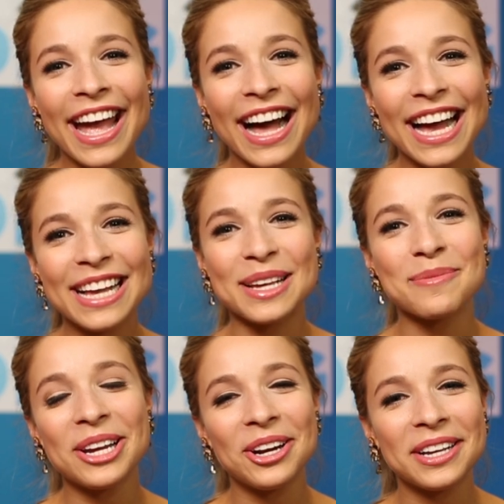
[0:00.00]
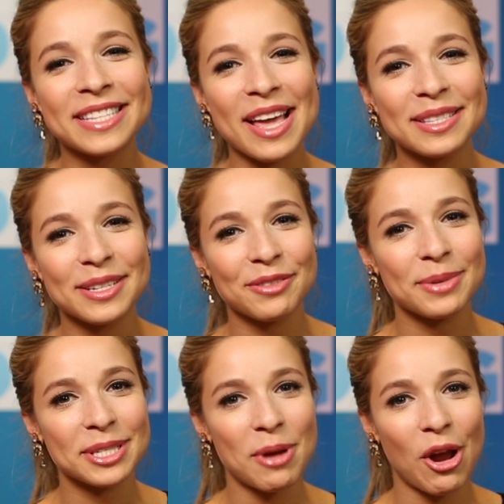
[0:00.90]
hey guys, I'm Kira Kazantsev,
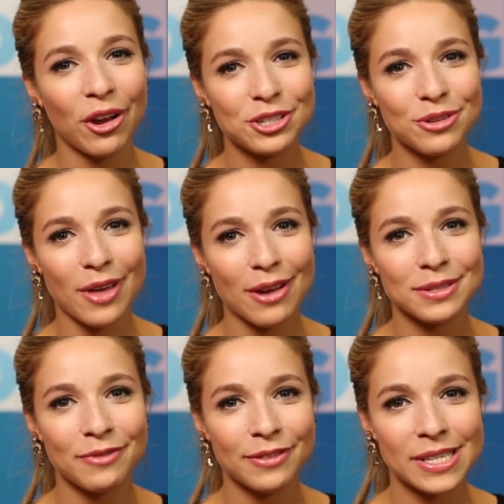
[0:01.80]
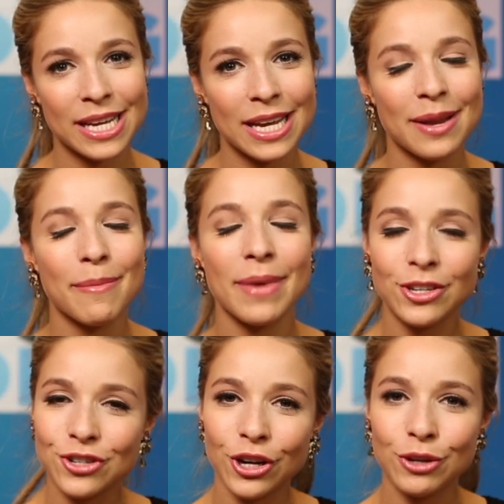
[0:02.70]
Miss America 2015.
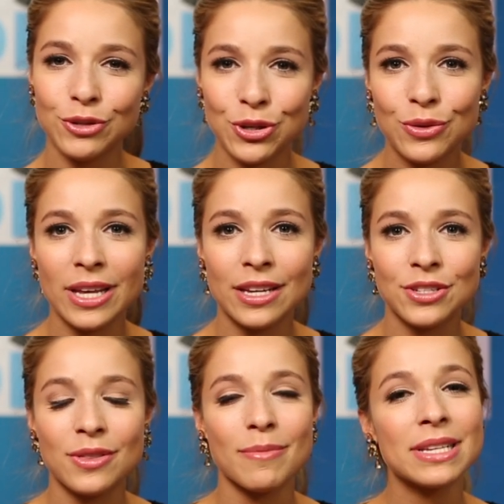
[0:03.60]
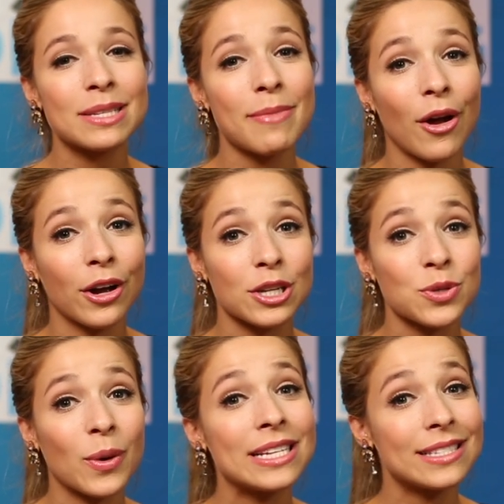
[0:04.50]
Make sure you tune in to the Miss America
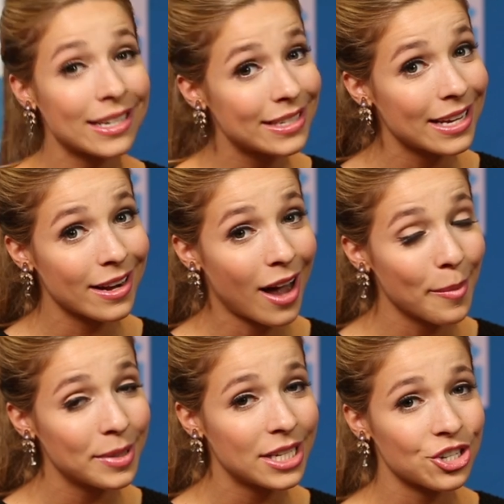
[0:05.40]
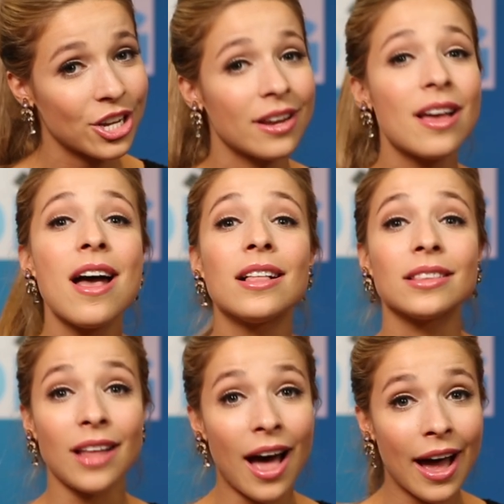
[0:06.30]
2016 competition
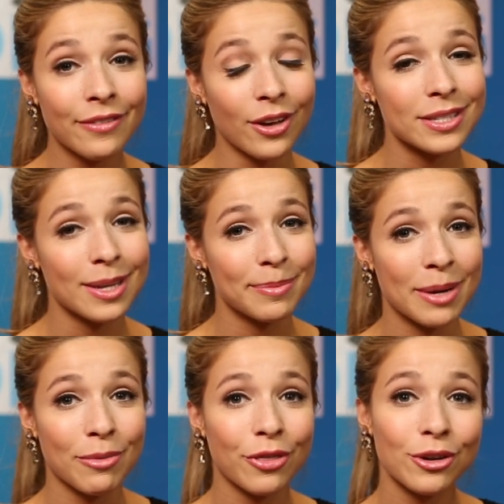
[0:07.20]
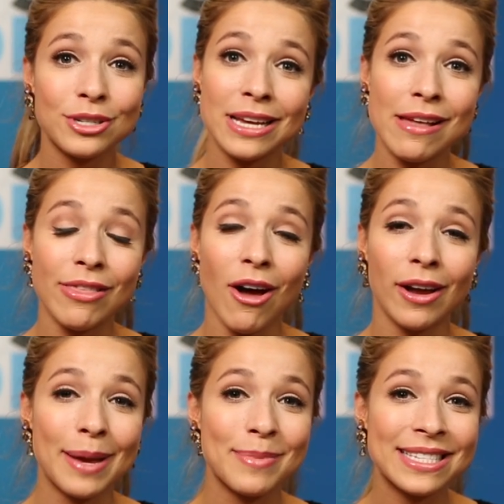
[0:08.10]
live on September 13th
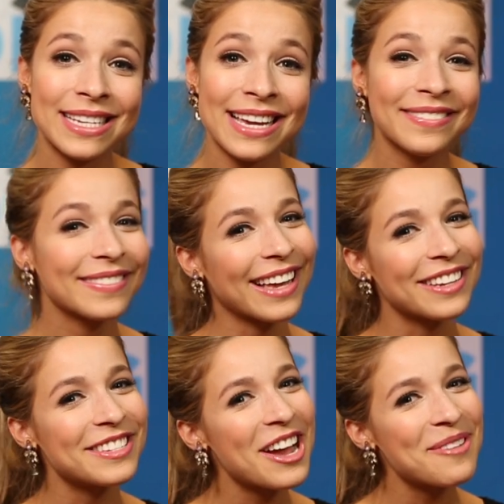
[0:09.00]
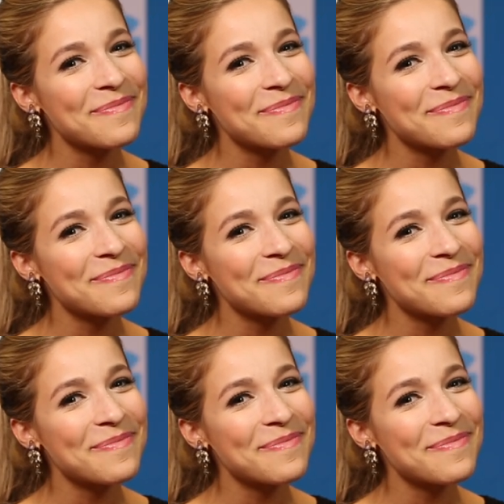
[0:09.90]
on ABC. Catch you there.